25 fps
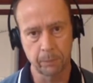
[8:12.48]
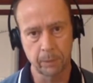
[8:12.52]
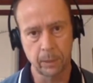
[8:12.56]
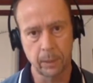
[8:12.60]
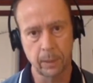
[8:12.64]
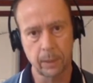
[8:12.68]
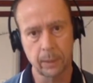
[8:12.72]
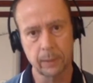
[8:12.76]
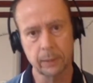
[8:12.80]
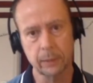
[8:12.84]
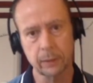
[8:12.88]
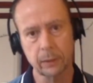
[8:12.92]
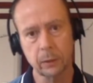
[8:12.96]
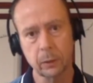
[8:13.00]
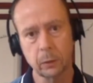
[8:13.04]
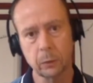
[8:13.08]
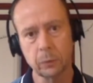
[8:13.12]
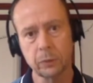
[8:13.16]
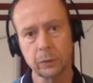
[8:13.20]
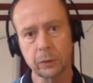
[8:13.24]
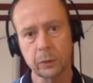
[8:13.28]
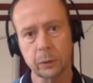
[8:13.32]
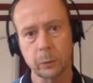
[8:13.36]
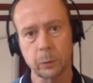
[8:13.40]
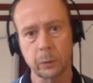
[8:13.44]
And as a
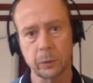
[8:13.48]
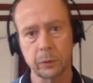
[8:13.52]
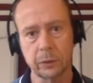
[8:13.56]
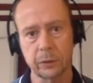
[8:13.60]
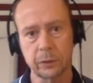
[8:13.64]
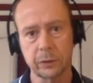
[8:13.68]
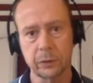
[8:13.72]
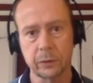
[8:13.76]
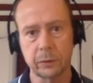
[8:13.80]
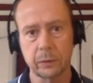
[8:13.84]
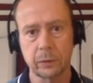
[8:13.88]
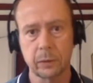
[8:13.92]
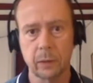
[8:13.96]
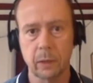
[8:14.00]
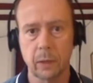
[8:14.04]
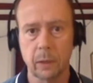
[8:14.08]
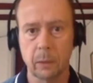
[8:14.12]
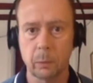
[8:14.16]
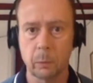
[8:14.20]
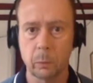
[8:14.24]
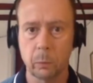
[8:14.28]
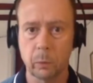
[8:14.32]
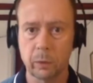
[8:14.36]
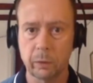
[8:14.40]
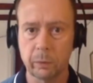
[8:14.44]
consequence,
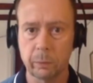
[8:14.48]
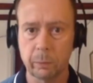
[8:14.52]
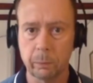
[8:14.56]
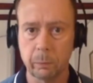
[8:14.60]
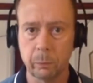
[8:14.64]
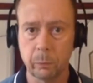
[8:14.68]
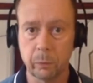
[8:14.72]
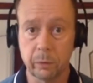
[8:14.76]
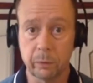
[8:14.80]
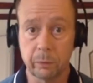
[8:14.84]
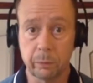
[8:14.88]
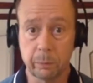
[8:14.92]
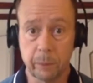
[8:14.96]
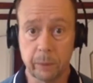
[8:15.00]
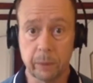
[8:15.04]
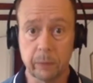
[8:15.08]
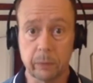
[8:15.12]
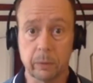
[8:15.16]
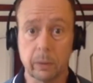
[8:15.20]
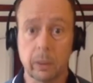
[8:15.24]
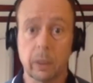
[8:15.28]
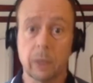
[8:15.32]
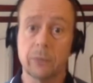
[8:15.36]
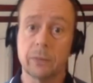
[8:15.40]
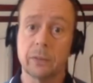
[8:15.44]
we've
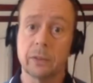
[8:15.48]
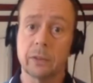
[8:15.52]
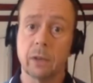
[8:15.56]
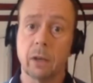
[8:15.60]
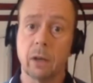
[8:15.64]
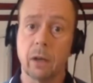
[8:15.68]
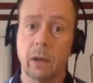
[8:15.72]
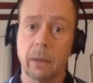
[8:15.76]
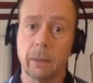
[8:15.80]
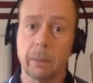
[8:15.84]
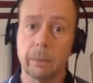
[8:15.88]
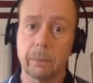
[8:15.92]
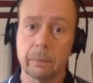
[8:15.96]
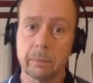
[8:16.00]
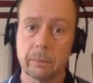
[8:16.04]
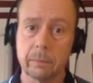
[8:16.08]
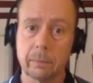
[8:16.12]
built over time,